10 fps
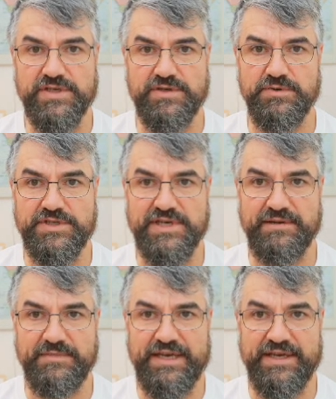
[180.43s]
which
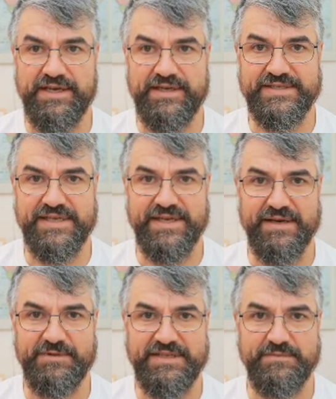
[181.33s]
I'm setting
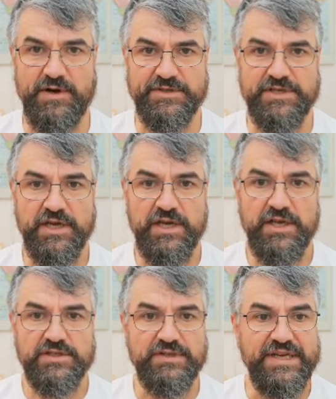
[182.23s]
up at the moment.
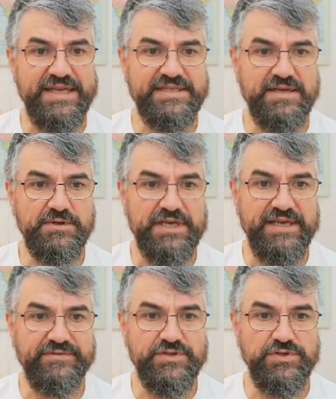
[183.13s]
So the next thing what I
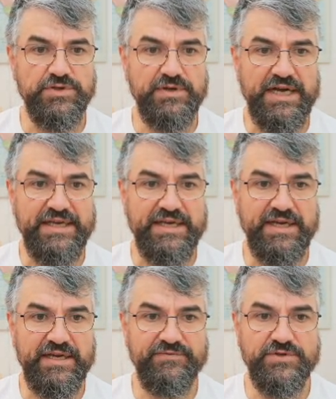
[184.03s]
have to do, I
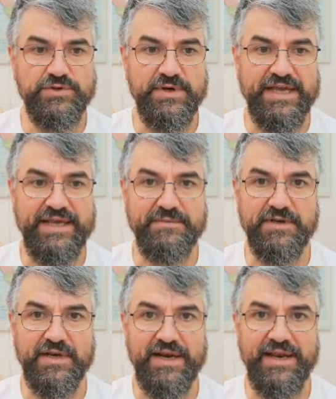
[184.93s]
have to enable
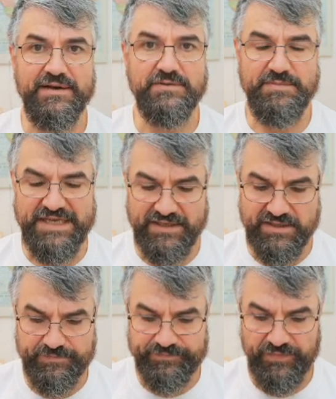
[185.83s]
Cloud
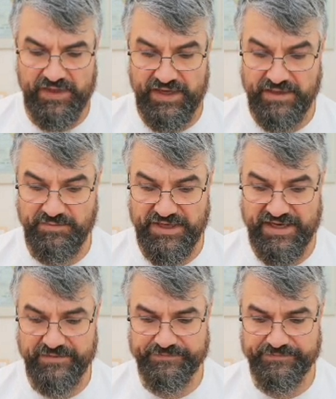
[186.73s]
Build API.